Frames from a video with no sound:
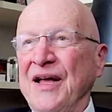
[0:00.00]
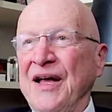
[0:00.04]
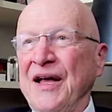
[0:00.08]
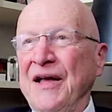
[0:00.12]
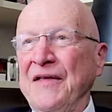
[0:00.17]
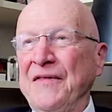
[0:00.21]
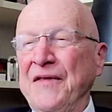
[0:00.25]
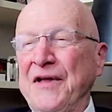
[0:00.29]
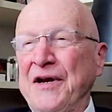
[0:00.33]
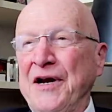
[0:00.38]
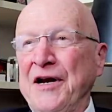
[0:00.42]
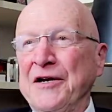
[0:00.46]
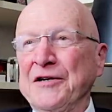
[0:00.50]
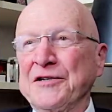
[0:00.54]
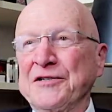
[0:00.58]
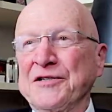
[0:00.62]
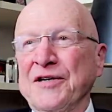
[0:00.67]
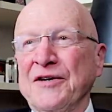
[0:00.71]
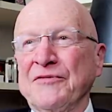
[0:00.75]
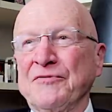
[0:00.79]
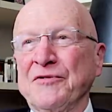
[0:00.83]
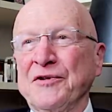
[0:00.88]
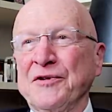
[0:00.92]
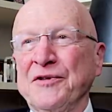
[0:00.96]
And then I
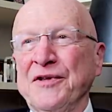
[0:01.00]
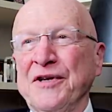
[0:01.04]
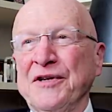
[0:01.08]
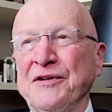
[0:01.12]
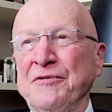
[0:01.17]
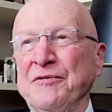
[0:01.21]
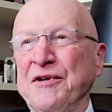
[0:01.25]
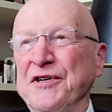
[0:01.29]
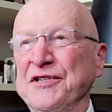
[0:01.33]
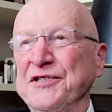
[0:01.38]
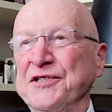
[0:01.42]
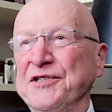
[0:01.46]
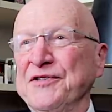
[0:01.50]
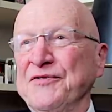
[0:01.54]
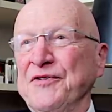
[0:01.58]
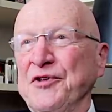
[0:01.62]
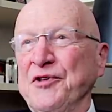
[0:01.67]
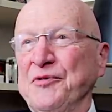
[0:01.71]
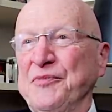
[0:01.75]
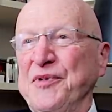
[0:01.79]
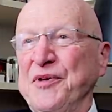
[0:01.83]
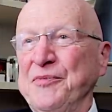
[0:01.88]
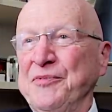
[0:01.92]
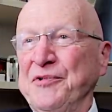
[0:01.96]
discovered that dozens of
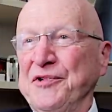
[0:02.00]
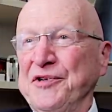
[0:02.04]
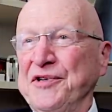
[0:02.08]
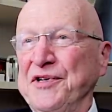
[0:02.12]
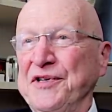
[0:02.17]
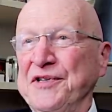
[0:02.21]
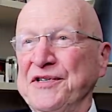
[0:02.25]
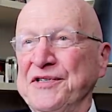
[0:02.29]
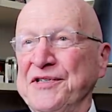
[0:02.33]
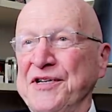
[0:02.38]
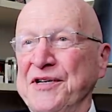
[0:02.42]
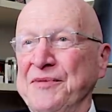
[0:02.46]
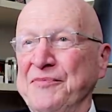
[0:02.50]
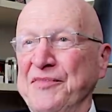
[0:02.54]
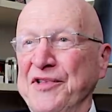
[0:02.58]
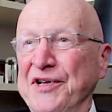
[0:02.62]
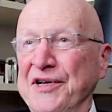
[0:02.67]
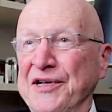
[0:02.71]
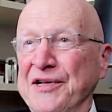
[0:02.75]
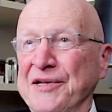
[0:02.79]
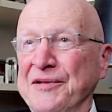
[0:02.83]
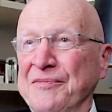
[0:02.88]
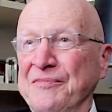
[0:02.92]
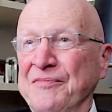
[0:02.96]
other people did the same
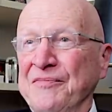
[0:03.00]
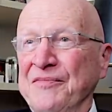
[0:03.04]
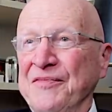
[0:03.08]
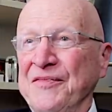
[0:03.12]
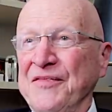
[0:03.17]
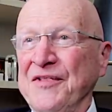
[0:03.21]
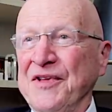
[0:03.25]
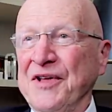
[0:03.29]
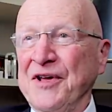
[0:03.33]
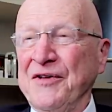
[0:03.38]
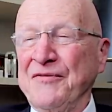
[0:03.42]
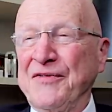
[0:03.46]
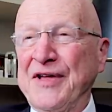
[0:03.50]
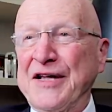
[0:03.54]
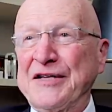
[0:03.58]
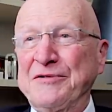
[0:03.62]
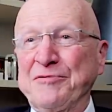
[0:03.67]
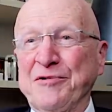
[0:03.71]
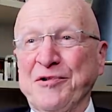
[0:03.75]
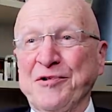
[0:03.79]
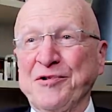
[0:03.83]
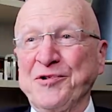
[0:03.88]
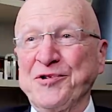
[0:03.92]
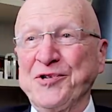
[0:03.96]
thing. If
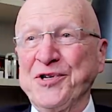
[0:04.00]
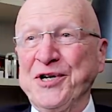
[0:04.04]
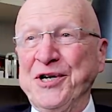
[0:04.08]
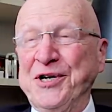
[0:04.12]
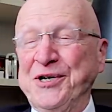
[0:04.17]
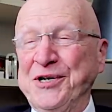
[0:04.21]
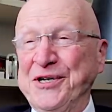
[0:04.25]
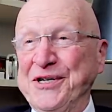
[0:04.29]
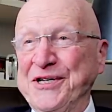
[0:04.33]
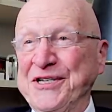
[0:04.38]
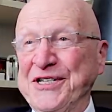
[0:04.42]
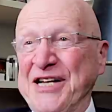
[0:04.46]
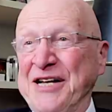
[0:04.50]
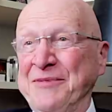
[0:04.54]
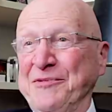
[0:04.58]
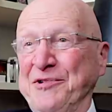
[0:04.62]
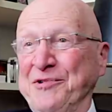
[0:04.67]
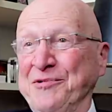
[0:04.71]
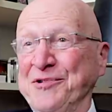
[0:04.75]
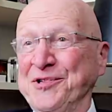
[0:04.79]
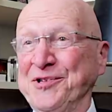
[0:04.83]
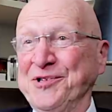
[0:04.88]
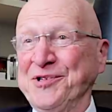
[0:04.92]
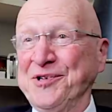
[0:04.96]
that's what Christianity is, I'm
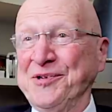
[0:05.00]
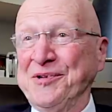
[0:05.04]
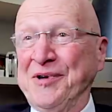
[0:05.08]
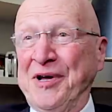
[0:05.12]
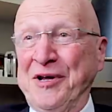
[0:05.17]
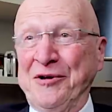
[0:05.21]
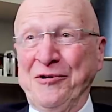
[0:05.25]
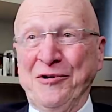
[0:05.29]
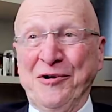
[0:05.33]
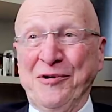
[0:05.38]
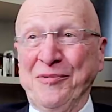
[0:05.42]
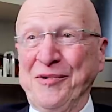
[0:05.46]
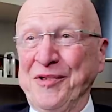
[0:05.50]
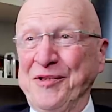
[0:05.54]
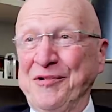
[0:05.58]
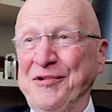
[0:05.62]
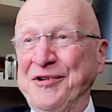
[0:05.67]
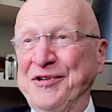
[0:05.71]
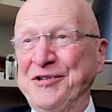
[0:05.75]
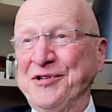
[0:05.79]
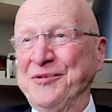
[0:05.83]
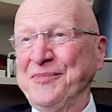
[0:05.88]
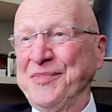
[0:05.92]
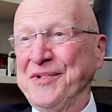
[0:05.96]
a Christian. I don't know
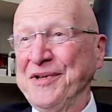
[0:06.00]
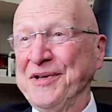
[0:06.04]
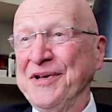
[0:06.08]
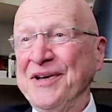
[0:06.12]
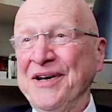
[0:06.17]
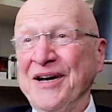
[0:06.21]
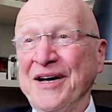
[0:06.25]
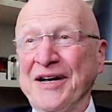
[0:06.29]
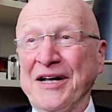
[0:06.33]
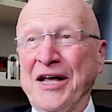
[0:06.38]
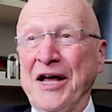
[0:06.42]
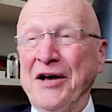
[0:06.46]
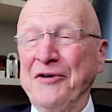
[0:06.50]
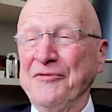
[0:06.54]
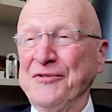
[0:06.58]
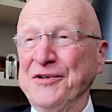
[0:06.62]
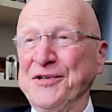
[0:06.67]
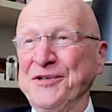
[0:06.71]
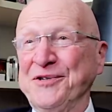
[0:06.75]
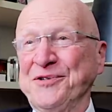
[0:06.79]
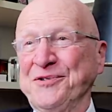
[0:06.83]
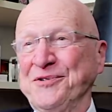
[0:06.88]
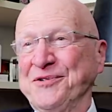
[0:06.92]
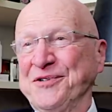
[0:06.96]
whether I should be a
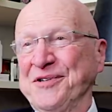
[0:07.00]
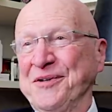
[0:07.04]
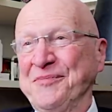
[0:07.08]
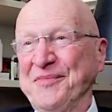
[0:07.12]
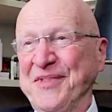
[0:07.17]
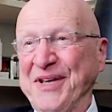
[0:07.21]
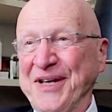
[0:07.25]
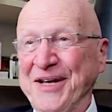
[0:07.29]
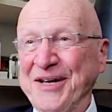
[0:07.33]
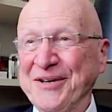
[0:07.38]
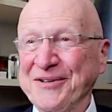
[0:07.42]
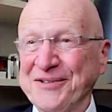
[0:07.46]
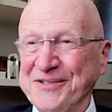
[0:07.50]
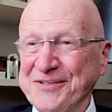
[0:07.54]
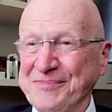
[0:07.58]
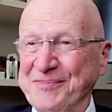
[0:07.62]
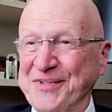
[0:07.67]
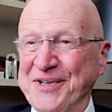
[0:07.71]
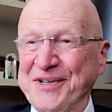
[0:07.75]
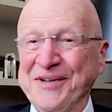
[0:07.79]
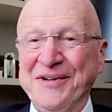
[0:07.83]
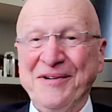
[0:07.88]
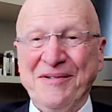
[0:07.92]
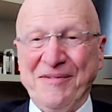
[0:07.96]
Calvinist or something else,
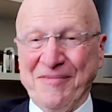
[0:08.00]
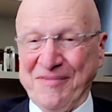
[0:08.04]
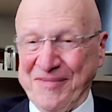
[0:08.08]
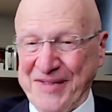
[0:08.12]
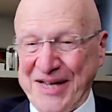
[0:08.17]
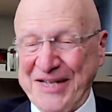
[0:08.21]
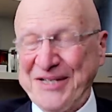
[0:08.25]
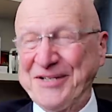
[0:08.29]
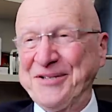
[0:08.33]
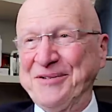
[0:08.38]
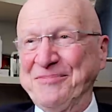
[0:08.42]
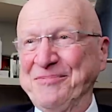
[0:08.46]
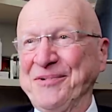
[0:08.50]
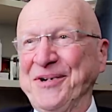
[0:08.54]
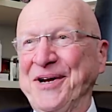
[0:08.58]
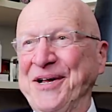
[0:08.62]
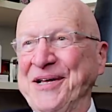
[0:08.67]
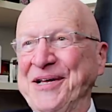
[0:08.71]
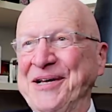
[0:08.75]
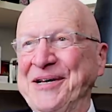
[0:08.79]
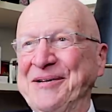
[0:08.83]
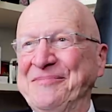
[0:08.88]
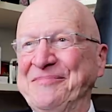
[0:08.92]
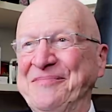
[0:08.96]
but that's what
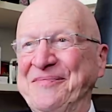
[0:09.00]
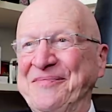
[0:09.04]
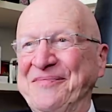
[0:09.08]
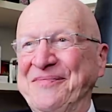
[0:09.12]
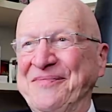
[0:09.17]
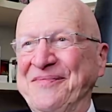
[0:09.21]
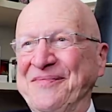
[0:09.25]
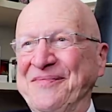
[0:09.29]
I am.